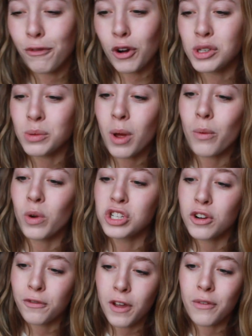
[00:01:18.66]
the first one,
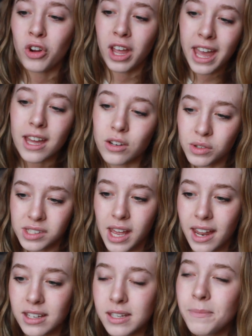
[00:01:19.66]
what's your favorite candle
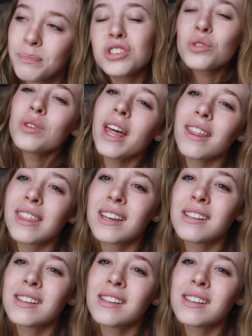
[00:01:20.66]
scent? I do like